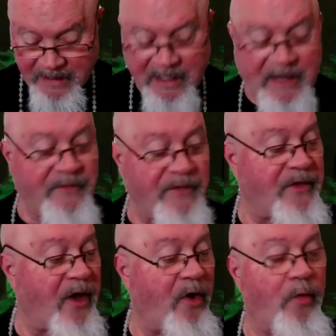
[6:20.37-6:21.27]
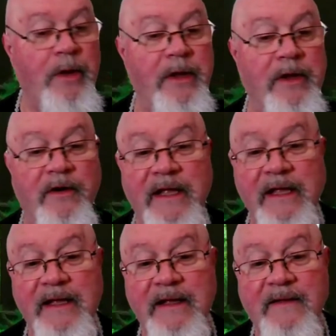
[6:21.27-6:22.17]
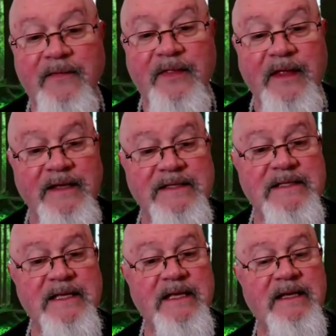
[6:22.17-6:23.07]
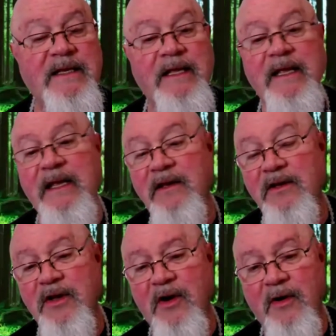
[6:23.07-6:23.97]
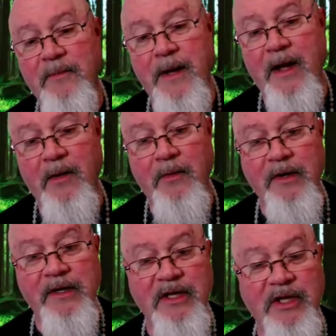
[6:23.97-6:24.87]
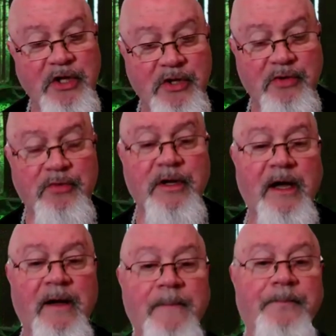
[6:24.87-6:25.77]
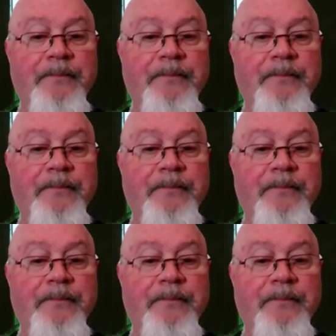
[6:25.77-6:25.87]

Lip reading: even though we are in the ascending Dharpower Yuga,